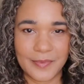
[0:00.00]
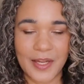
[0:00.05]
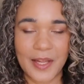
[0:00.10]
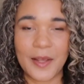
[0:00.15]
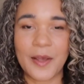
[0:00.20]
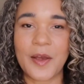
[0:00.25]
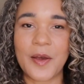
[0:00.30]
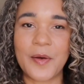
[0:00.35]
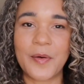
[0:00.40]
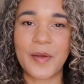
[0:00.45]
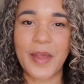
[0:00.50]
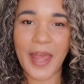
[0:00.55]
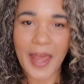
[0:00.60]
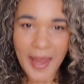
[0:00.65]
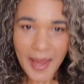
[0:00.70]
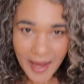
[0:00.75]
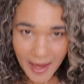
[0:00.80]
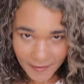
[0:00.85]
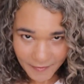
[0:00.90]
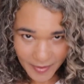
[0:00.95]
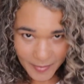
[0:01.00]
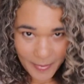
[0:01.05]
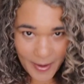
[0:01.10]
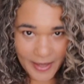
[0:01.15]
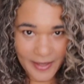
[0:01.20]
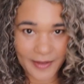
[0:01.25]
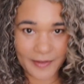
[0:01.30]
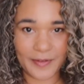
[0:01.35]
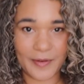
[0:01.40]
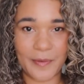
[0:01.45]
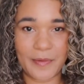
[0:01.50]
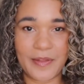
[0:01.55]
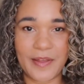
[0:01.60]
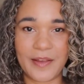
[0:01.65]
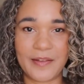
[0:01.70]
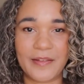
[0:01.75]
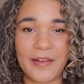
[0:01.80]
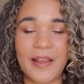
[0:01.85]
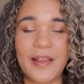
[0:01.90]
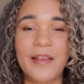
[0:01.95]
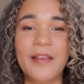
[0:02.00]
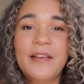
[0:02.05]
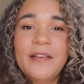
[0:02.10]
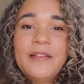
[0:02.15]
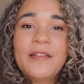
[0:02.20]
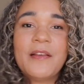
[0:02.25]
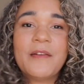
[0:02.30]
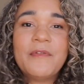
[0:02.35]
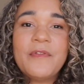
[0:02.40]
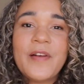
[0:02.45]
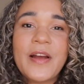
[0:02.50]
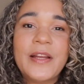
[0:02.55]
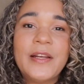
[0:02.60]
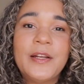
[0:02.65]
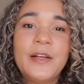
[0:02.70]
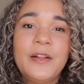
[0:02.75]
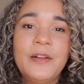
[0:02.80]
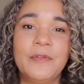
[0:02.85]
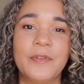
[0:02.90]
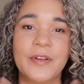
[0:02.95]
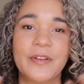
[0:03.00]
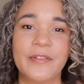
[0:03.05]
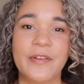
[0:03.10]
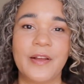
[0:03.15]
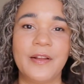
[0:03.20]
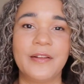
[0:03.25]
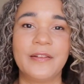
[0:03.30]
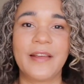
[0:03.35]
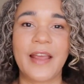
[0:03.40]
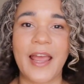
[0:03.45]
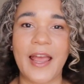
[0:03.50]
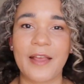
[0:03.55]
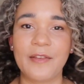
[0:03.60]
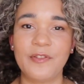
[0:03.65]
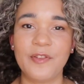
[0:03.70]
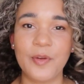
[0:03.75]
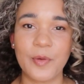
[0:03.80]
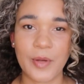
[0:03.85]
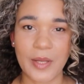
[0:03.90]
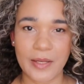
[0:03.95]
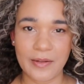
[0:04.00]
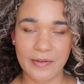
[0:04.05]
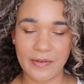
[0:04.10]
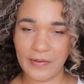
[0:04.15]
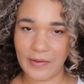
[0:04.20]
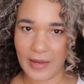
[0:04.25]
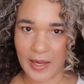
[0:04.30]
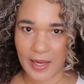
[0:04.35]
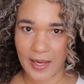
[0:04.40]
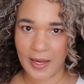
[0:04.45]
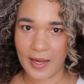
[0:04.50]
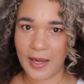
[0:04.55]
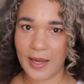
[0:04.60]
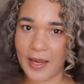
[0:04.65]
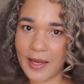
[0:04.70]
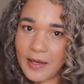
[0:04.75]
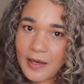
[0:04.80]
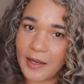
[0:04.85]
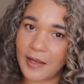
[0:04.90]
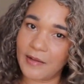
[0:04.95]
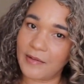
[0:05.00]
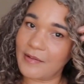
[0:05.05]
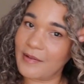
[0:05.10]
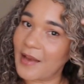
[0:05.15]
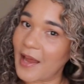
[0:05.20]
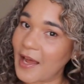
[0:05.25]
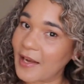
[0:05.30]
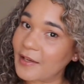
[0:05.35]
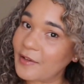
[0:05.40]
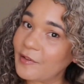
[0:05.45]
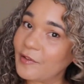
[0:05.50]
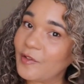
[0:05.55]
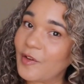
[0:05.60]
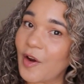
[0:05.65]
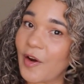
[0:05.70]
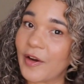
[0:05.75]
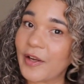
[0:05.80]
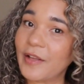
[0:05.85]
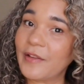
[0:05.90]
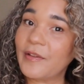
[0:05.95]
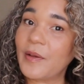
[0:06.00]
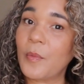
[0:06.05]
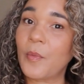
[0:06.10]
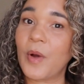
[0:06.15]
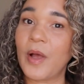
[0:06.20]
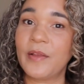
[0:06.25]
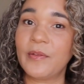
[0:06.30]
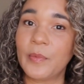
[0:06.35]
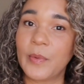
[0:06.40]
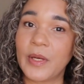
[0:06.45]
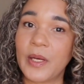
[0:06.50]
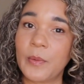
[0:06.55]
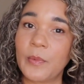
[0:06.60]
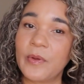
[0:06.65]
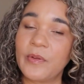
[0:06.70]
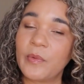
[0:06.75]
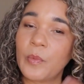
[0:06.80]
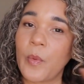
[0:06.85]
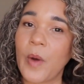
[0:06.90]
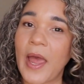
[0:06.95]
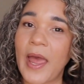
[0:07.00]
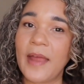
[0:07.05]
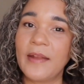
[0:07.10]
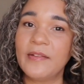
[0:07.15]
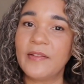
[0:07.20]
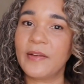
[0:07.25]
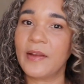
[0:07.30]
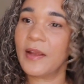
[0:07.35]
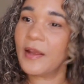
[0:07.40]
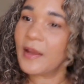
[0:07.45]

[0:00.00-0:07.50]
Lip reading: Okay, everybody, so this is the final result. As you can see, it is not as dark as it was when it was wet.